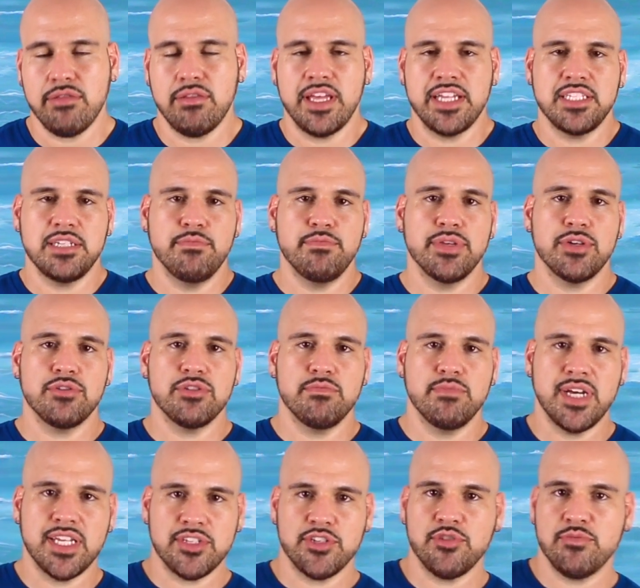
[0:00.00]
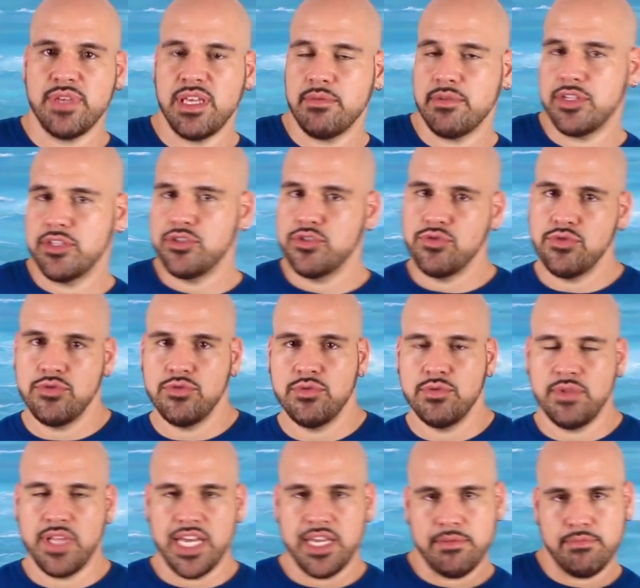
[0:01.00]
like to build muscle, be able to do
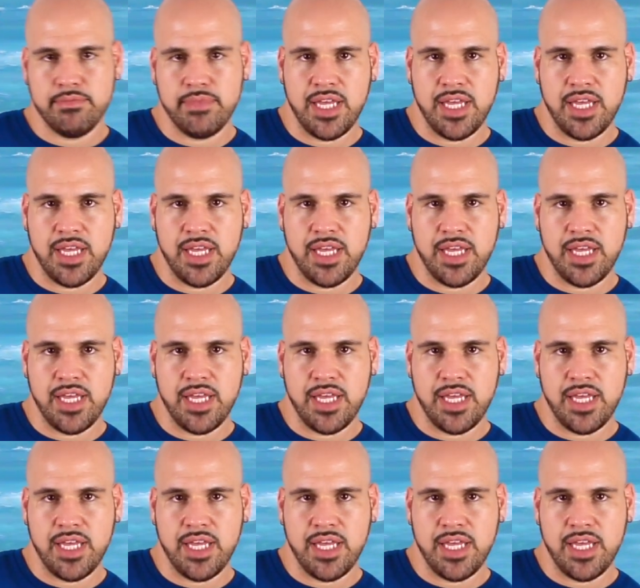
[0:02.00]
like